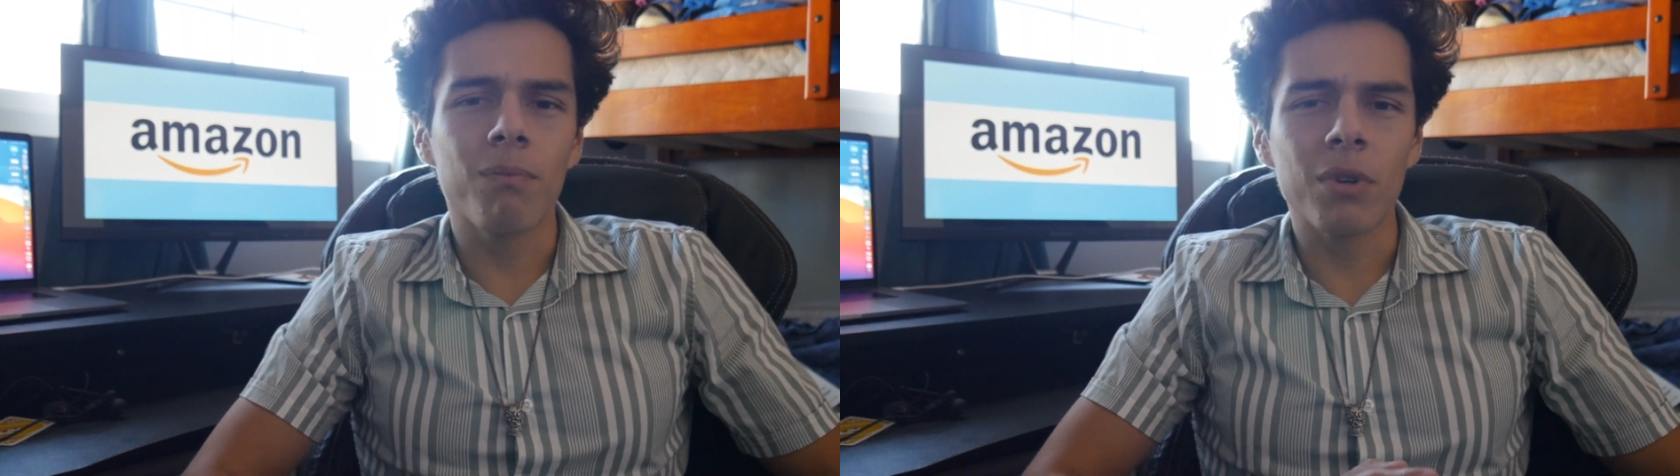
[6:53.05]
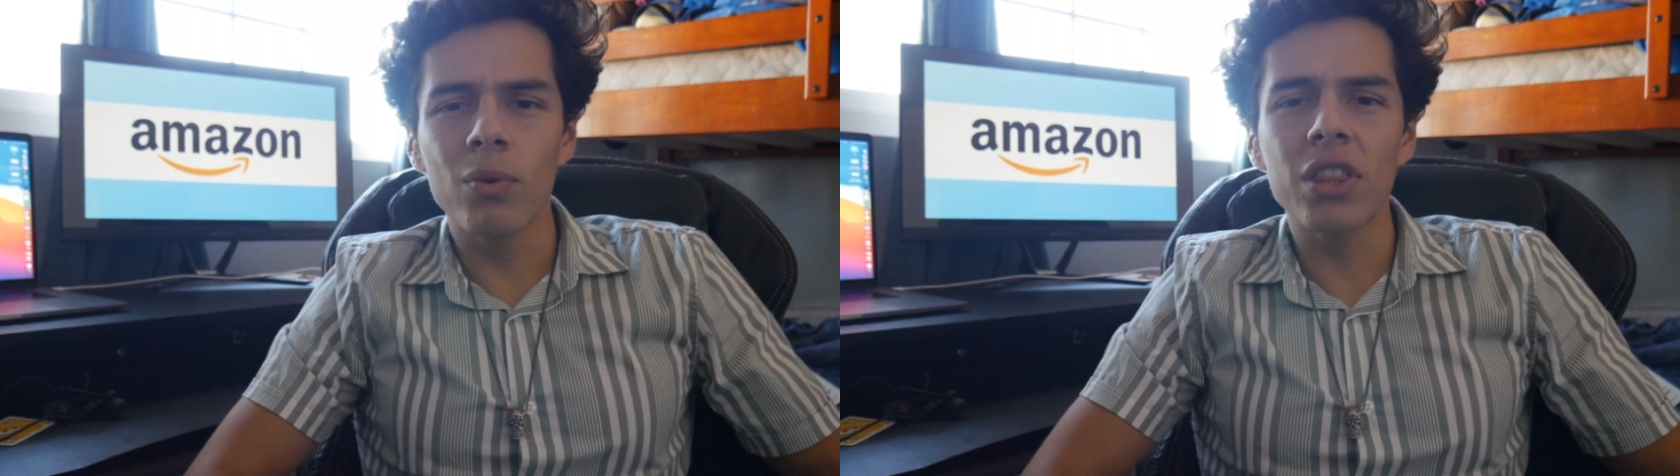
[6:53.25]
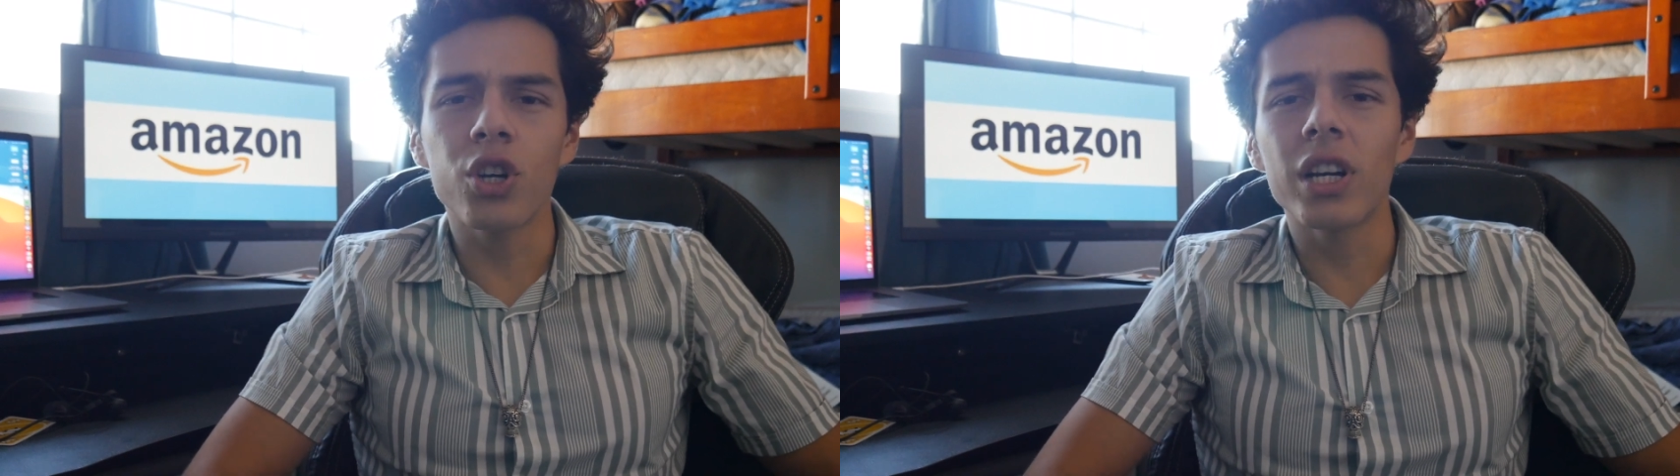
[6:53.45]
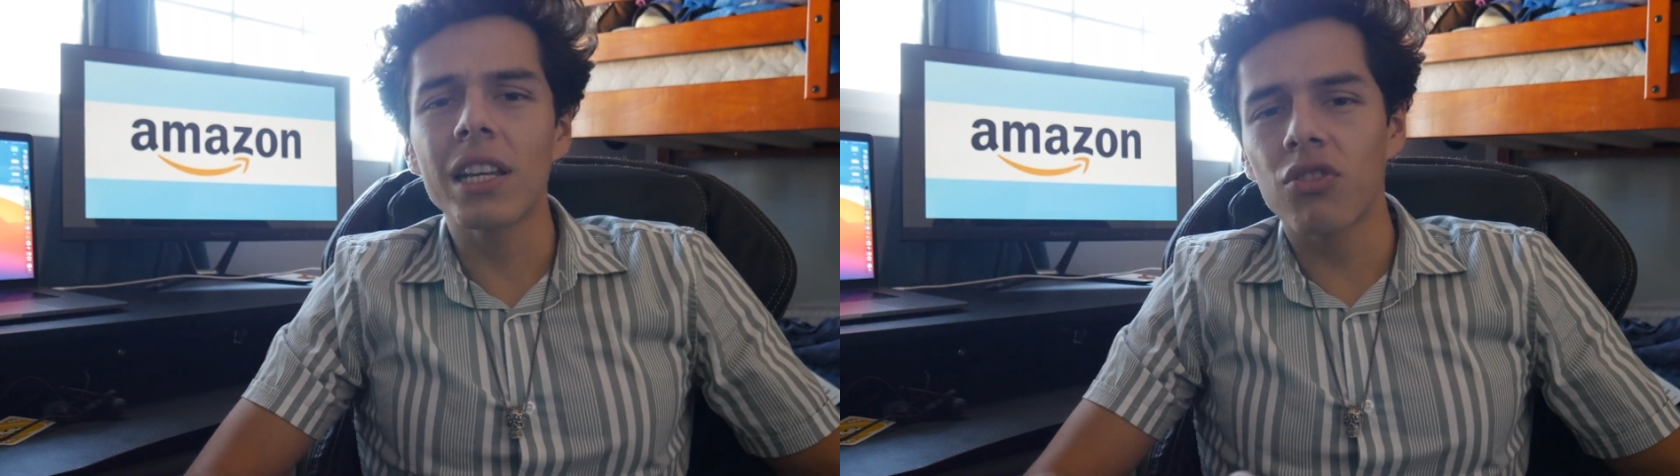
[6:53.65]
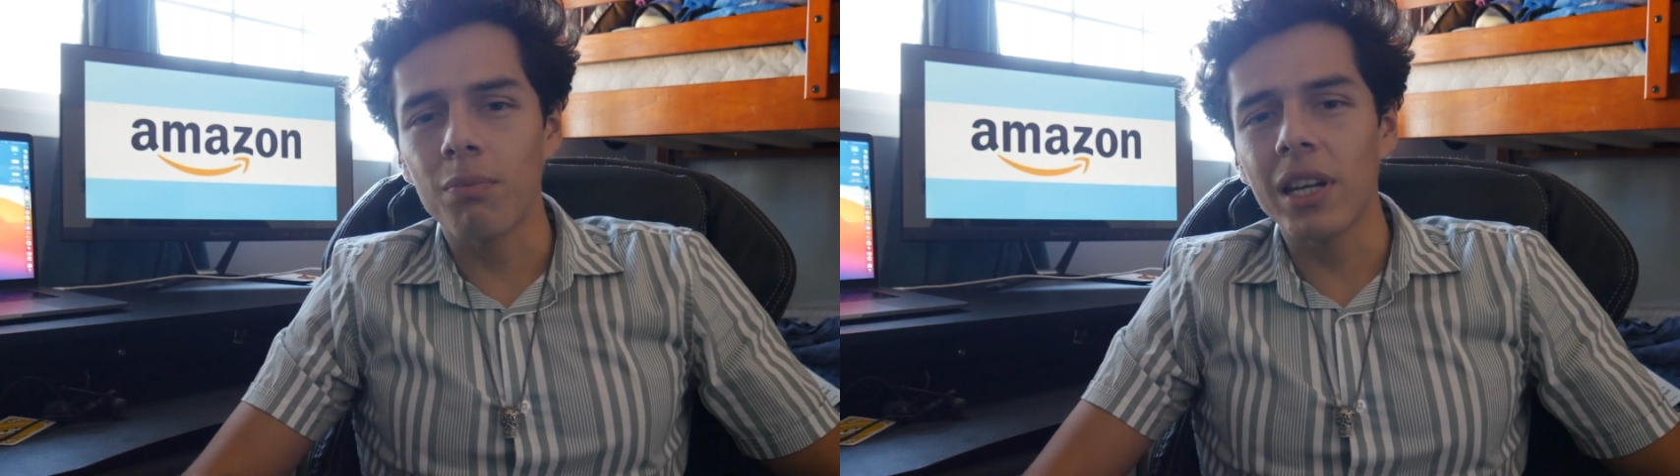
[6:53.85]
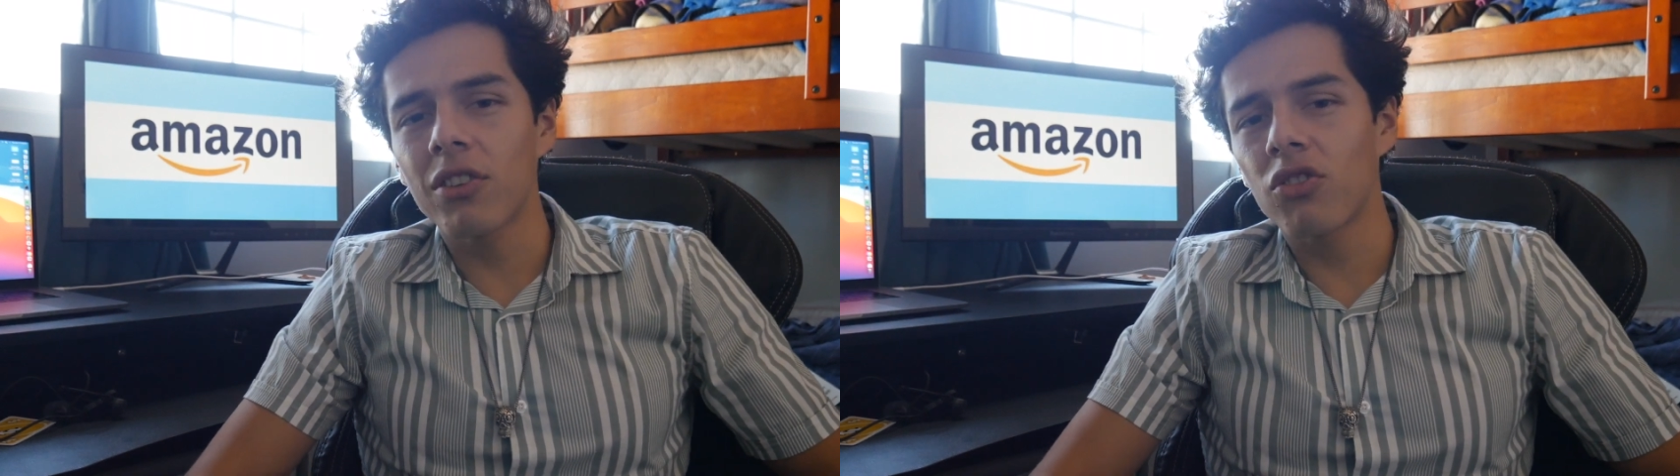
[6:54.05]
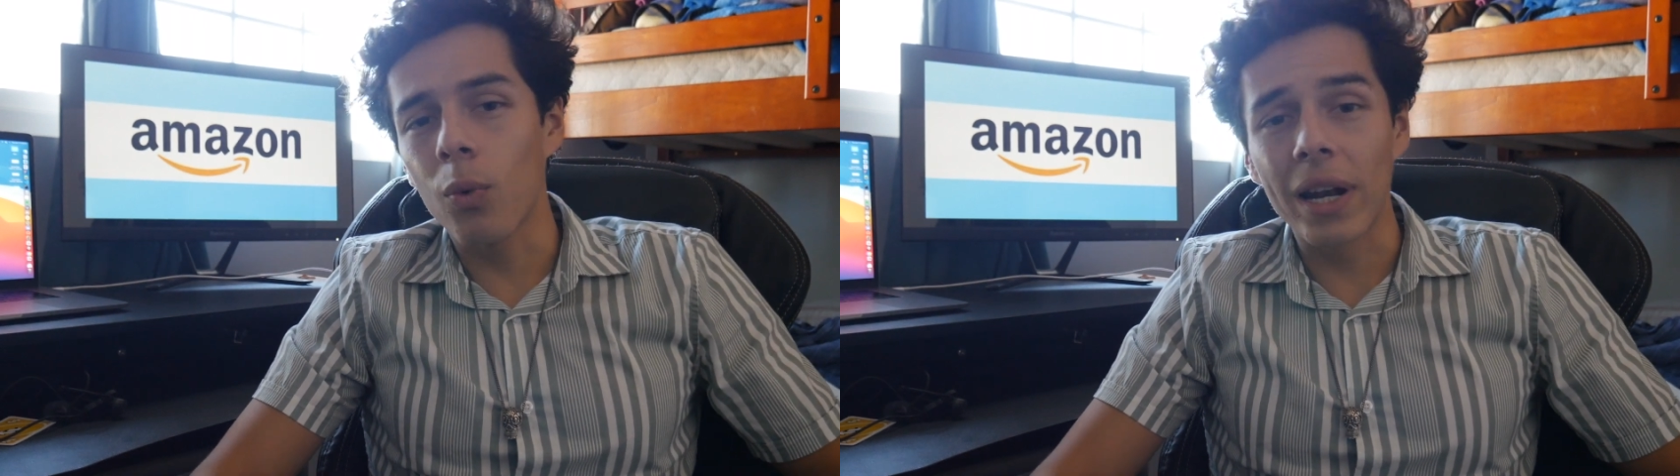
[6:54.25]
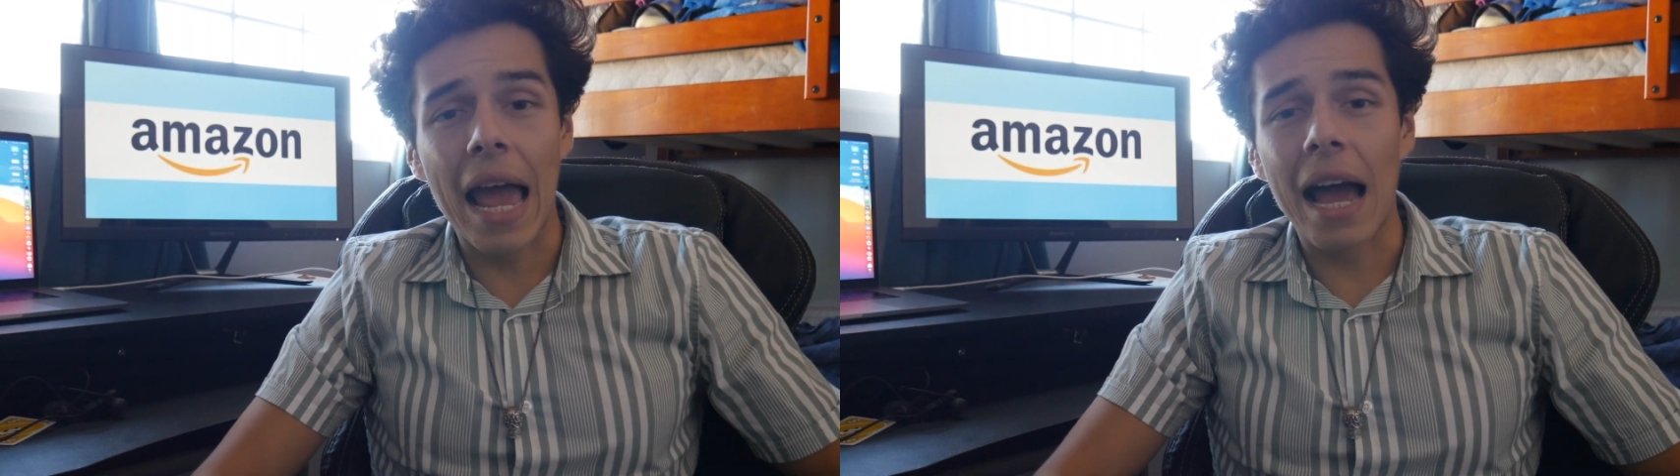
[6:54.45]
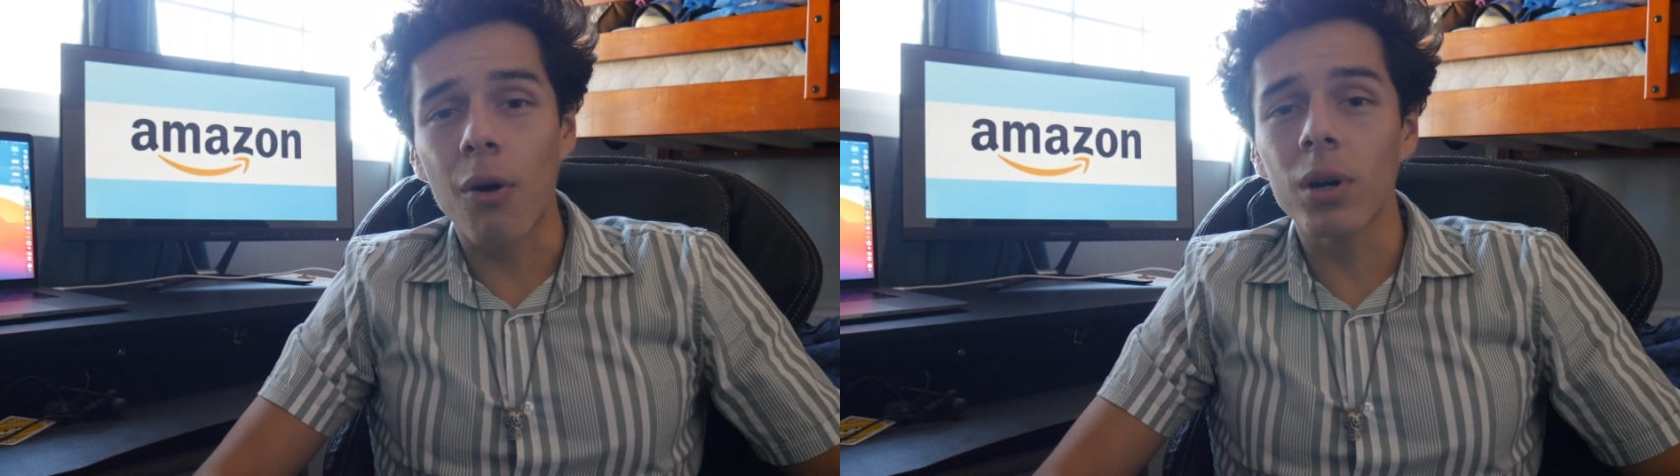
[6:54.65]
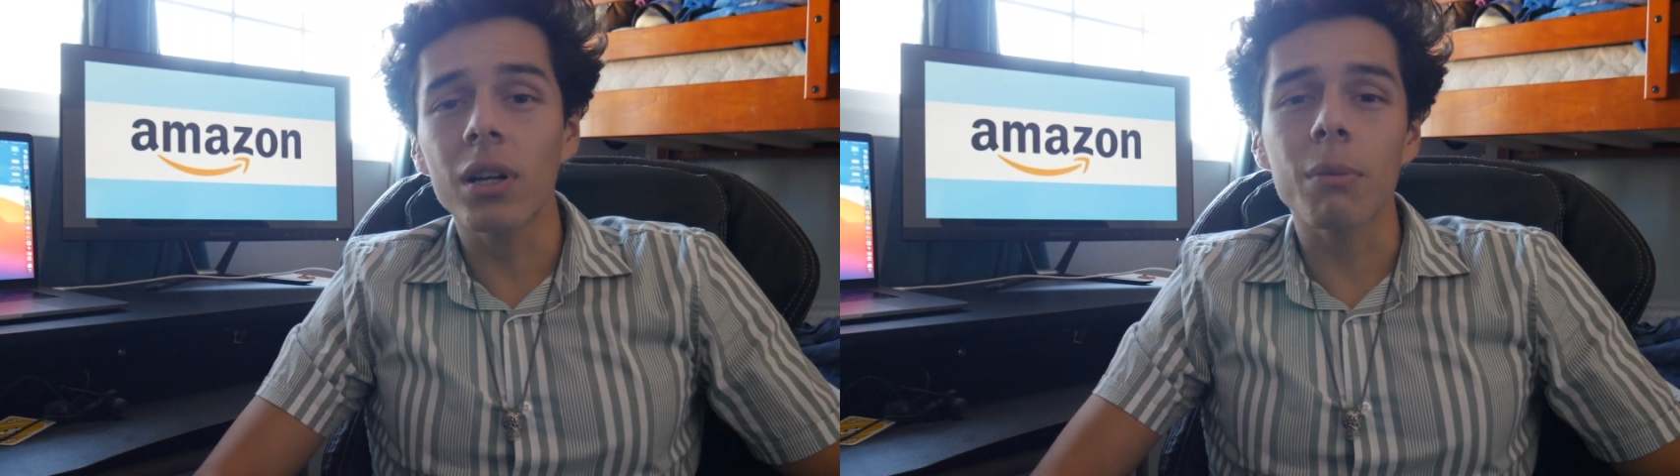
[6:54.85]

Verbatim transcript: between 30 minutes to an hour,